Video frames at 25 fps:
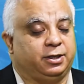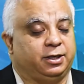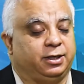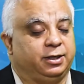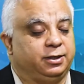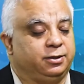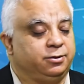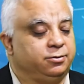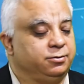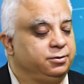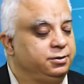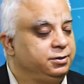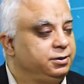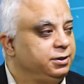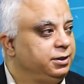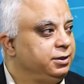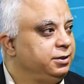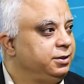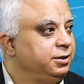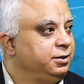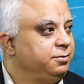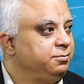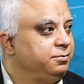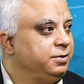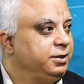I could say
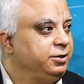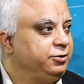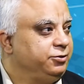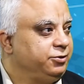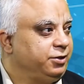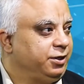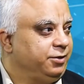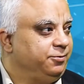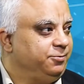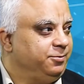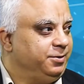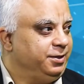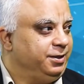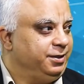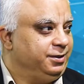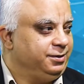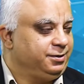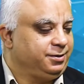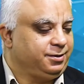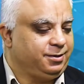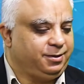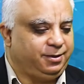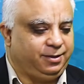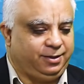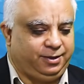that my driveway is
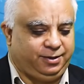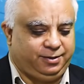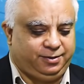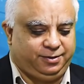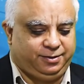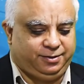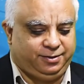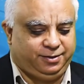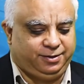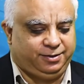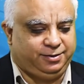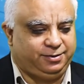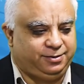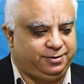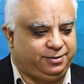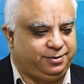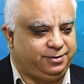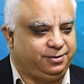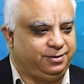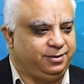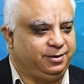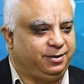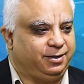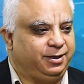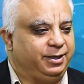clean.
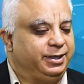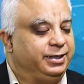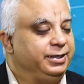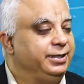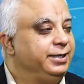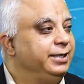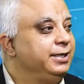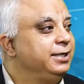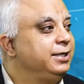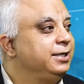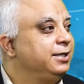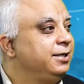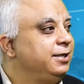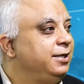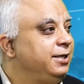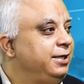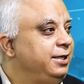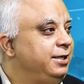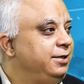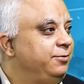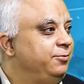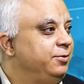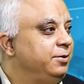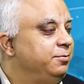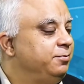I get
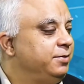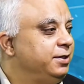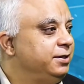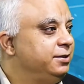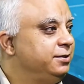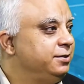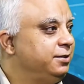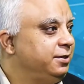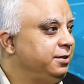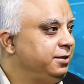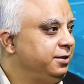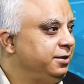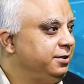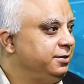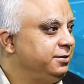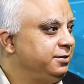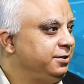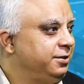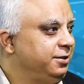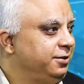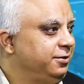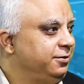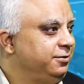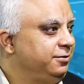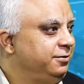clean when my son is
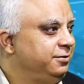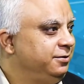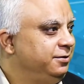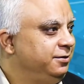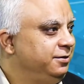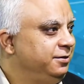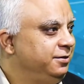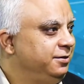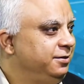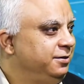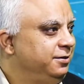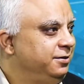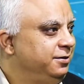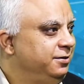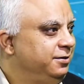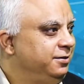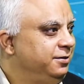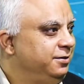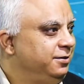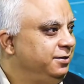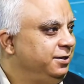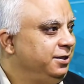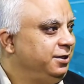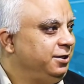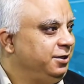here.
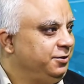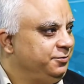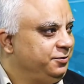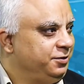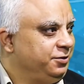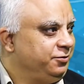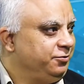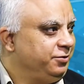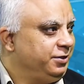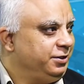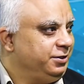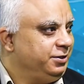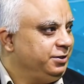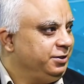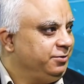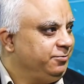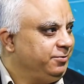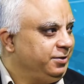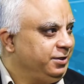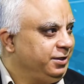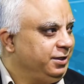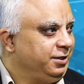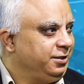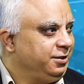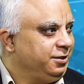He lives in Red Deer.
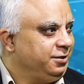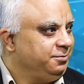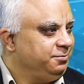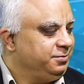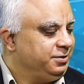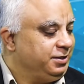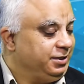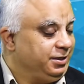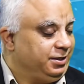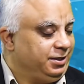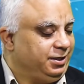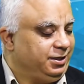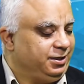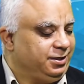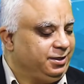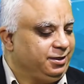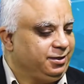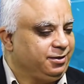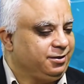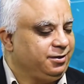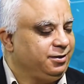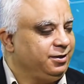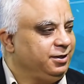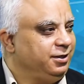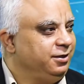When he comes, and he can
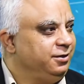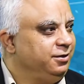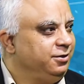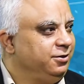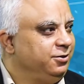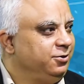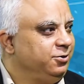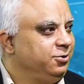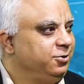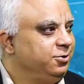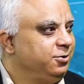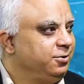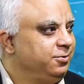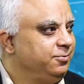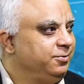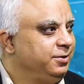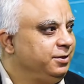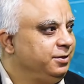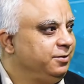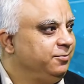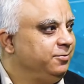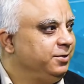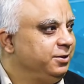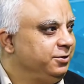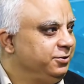clean, or when
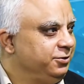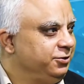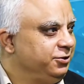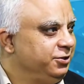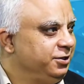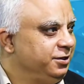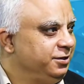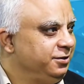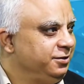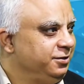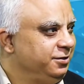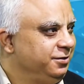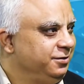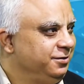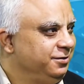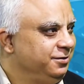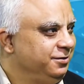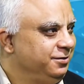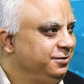the weather change.